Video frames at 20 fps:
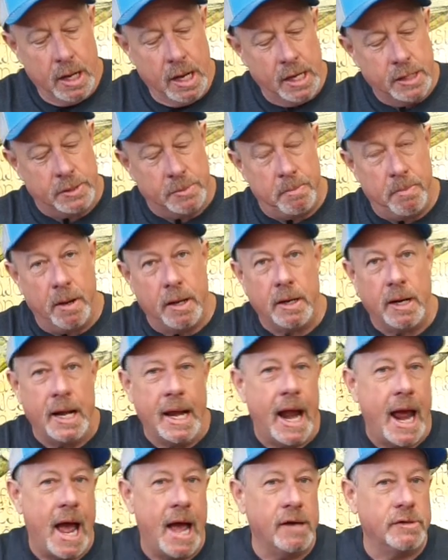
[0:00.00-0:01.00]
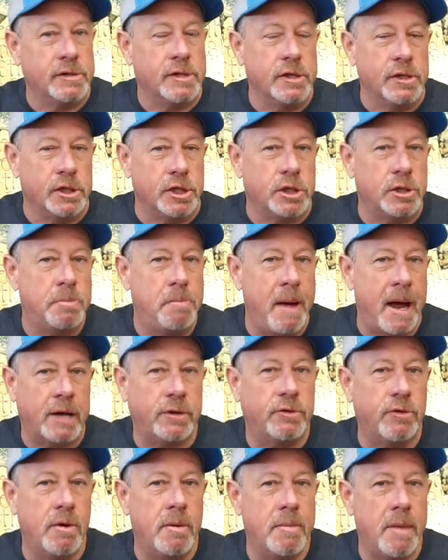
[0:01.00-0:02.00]
It's, it has the
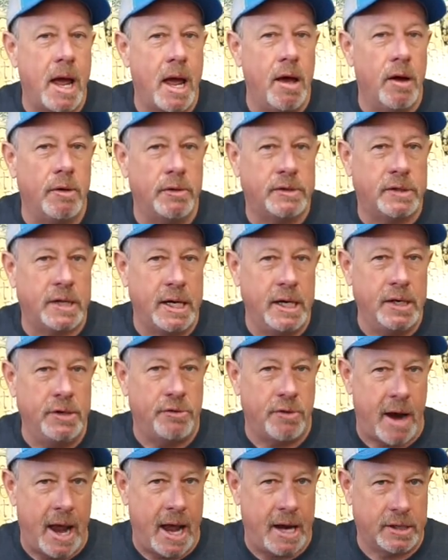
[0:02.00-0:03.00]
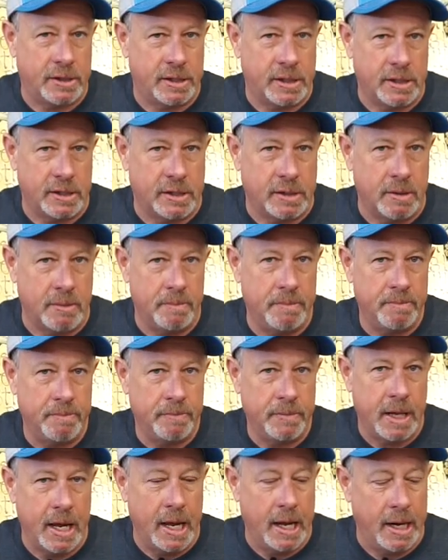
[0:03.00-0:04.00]
Spectrum LT drag system
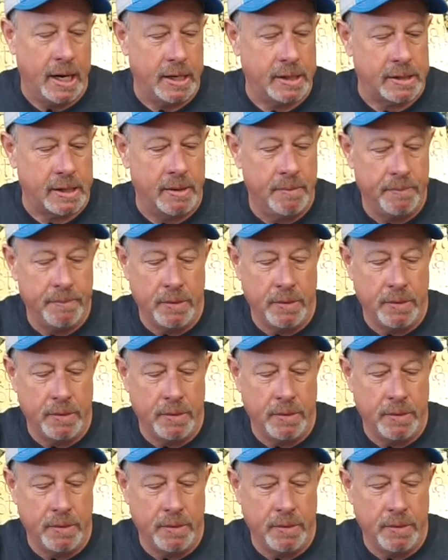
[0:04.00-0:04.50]
in it,